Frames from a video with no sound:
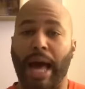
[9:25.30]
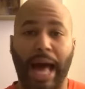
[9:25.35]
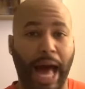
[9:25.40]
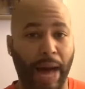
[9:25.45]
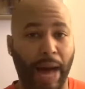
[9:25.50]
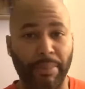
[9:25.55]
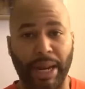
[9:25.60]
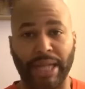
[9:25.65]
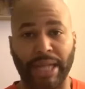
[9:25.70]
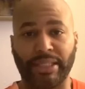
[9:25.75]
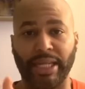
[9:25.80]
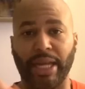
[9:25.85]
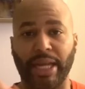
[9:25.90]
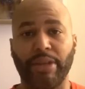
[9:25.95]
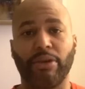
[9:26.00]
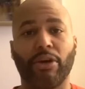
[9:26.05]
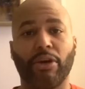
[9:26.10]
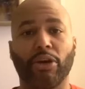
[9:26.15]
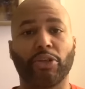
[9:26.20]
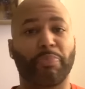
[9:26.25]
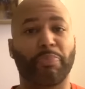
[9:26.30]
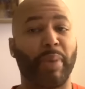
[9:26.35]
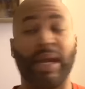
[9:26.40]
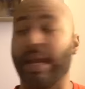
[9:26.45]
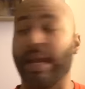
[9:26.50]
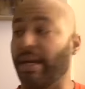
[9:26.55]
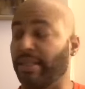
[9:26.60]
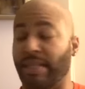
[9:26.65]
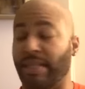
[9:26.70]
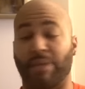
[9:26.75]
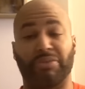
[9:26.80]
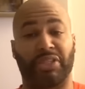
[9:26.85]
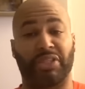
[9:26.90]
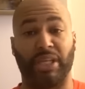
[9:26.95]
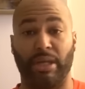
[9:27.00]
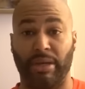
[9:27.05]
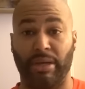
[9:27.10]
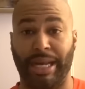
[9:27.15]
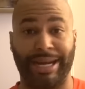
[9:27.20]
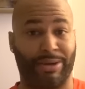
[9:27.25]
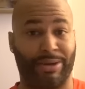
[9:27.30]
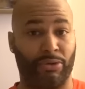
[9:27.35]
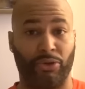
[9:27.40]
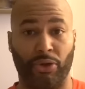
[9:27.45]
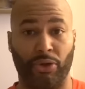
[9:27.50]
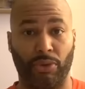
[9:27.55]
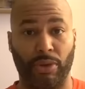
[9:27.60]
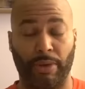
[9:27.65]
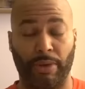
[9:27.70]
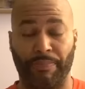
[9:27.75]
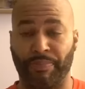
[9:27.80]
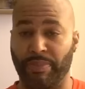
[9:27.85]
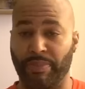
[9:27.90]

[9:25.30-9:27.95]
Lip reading: I'm not telling you go spend, because I'm still not going to do it.